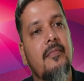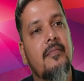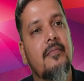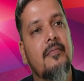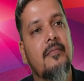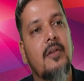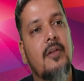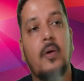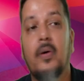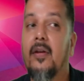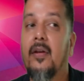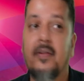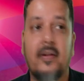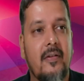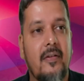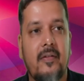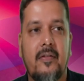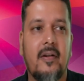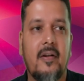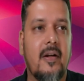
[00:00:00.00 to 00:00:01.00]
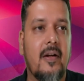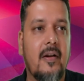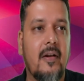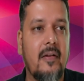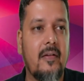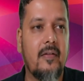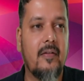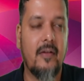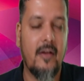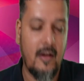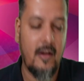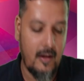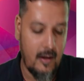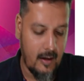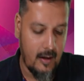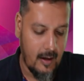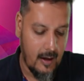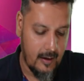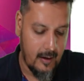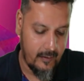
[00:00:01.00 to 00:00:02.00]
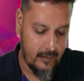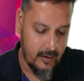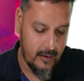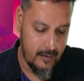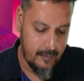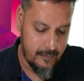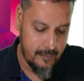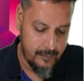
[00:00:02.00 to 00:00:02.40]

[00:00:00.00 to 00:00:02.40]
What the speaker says: Now he is registered. It is RCM.